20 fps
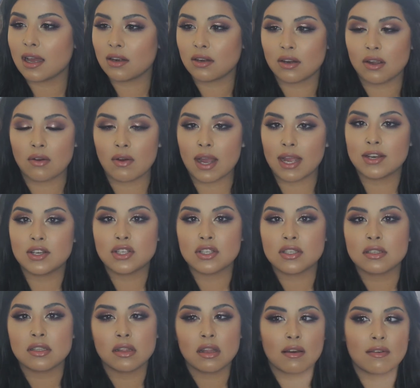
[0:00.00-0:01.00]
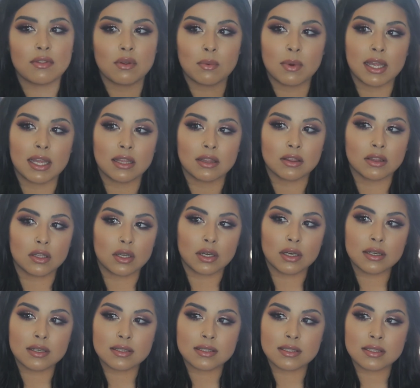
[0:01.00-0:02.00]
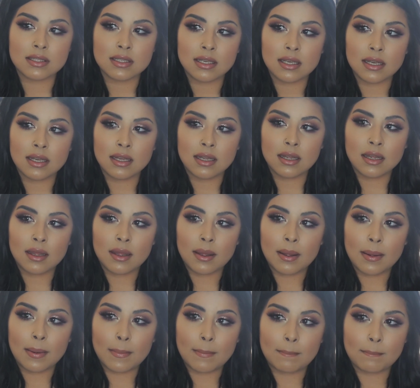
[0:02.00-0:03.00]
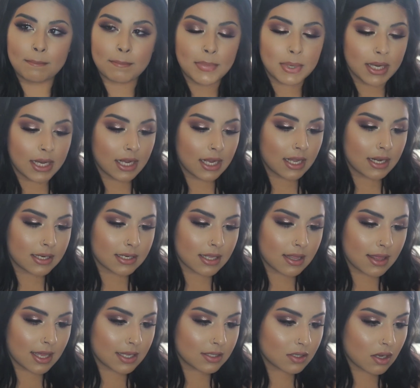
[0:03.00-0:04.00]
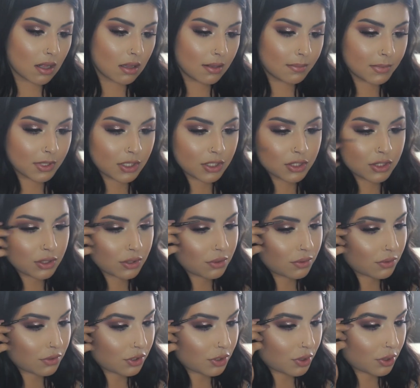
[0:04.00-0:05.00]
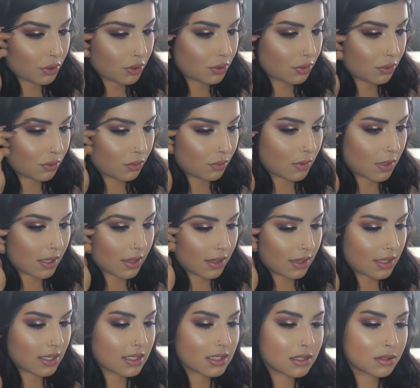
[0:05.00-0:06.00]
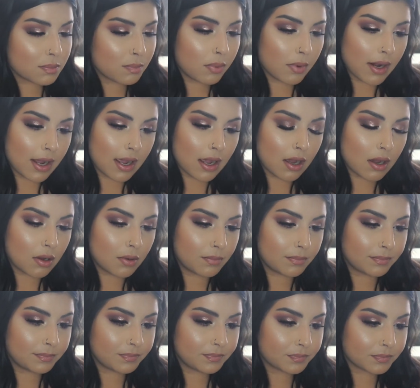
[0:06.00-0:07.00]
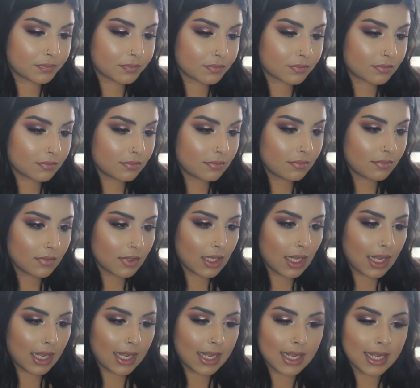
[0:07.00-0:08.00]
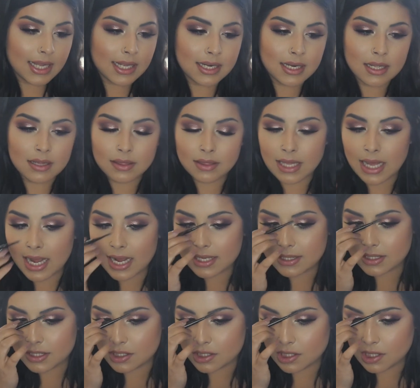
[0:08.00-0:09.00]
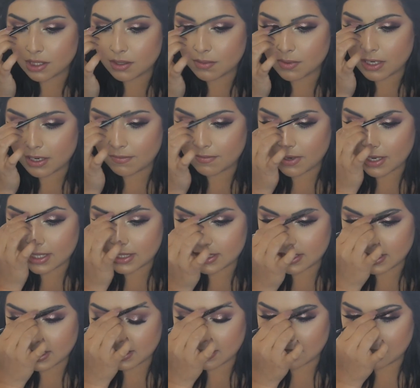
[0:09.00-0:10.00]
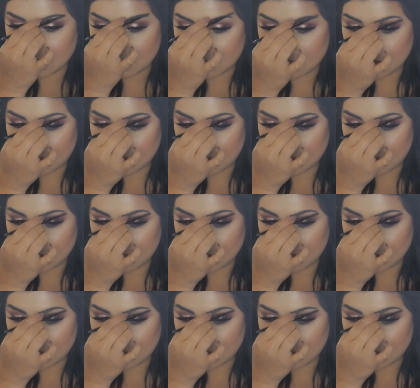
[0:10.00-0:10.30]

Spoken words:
don't know, I just love the way it looks. But that's all I'm going to do to this brow. And last year, whenever I did